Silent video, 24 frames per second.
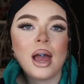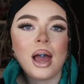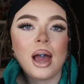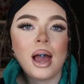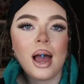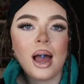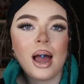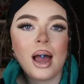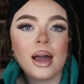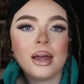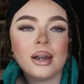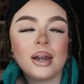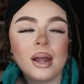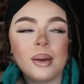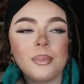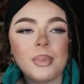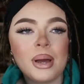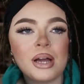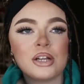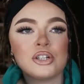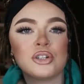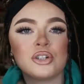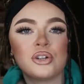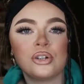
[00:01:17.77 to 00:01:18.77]
and I'm
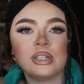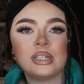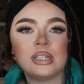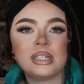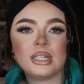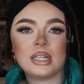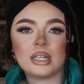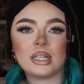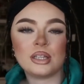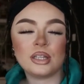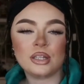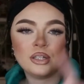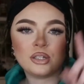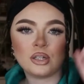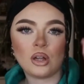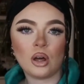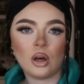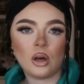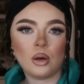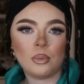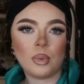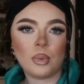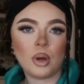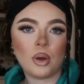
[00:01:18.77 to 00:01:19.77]
actually gonna stick this
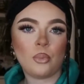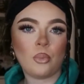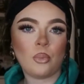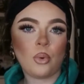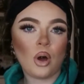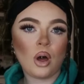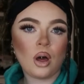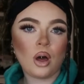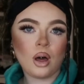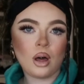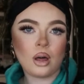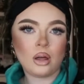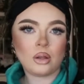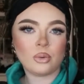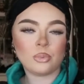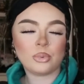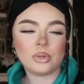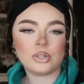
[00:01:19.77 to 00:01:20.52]
on my wall,